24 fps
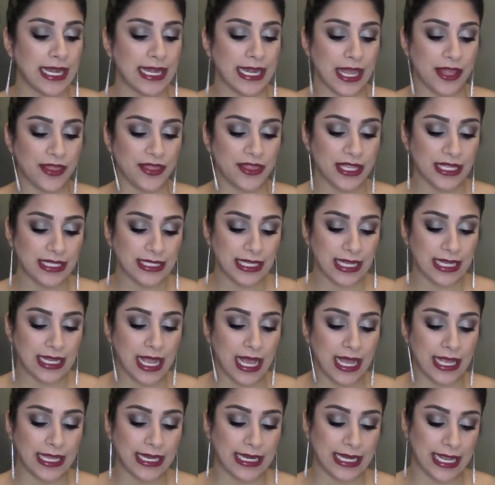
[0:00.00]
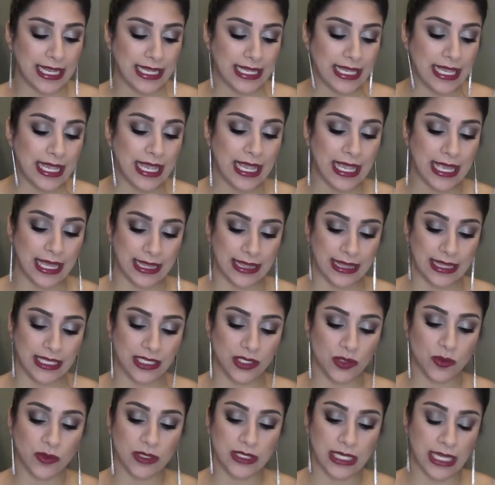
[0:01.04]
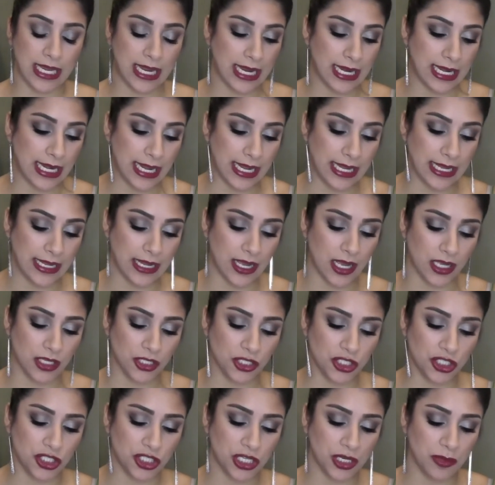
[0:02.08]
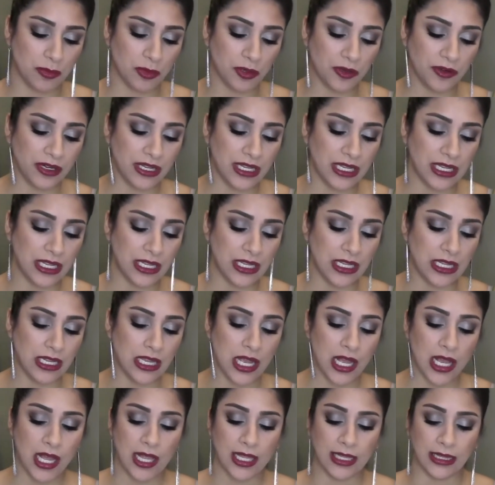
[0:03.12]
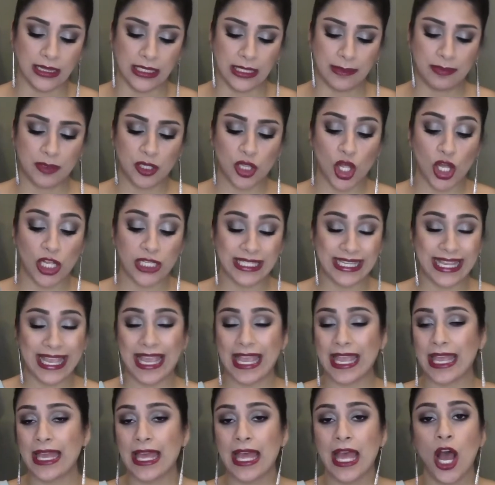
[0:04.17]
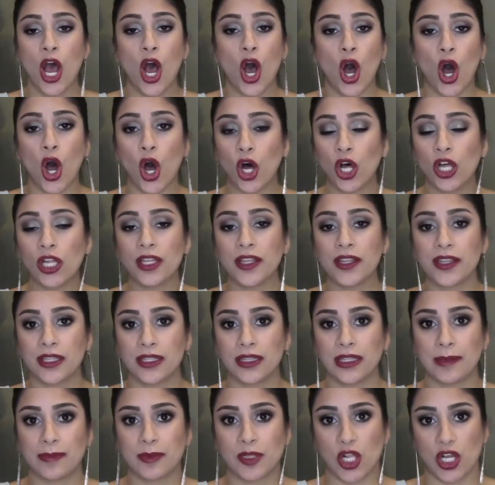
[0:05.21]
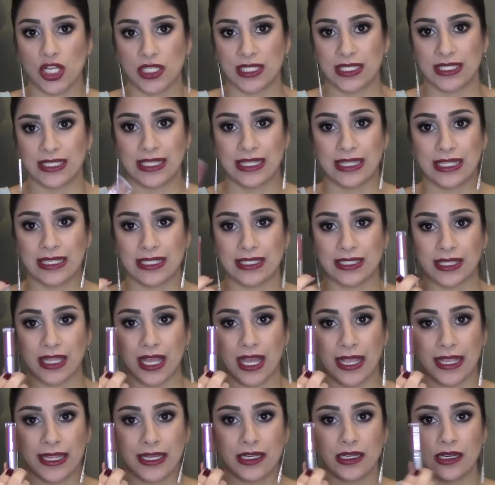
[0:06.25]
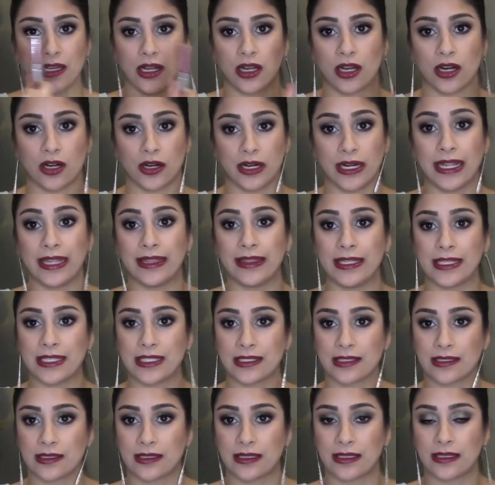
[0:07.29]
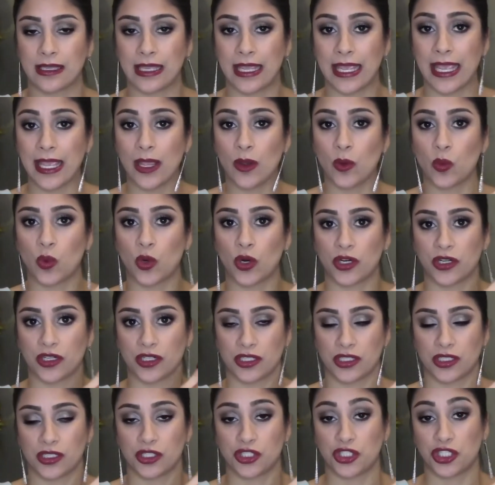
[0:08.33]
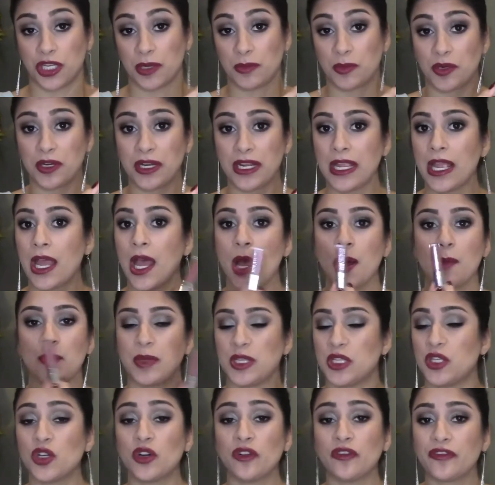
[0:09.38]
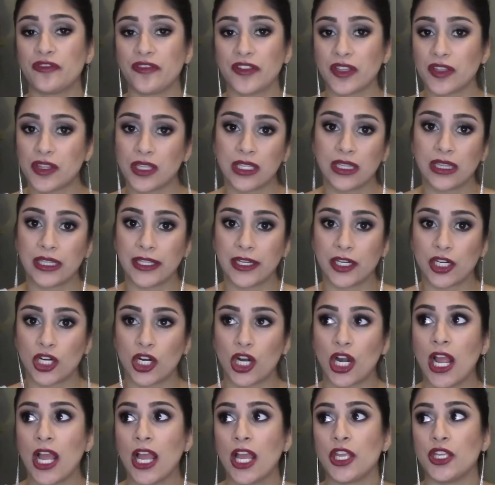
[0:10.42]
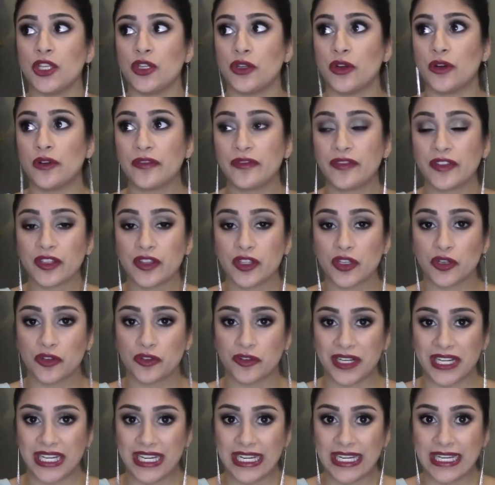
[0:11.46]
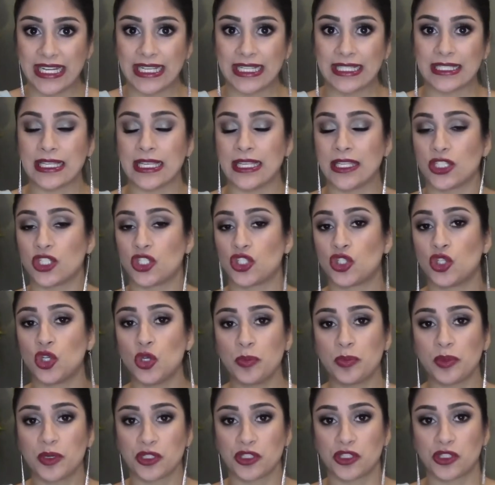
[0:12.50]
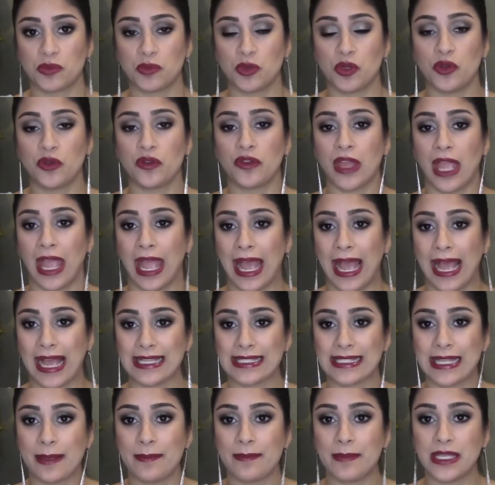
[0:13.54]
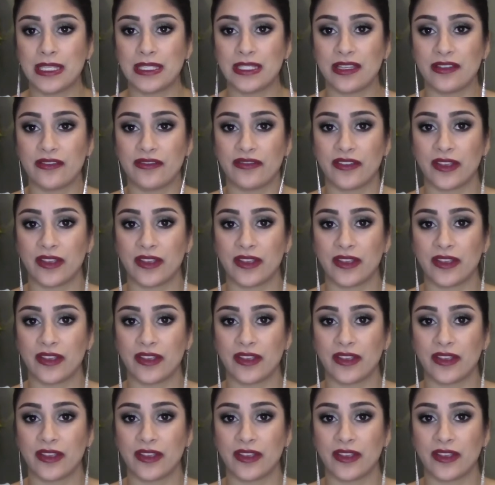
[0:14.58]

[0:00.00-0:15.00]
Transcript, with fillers: Now this I got in a kit. This was in a uh, shimmery lip gloss kit. All the lip glosses in this line are in this kit were shimmery, but you don't feel the glitter, you don't feel the grittiness. It's super smooth. It has that minty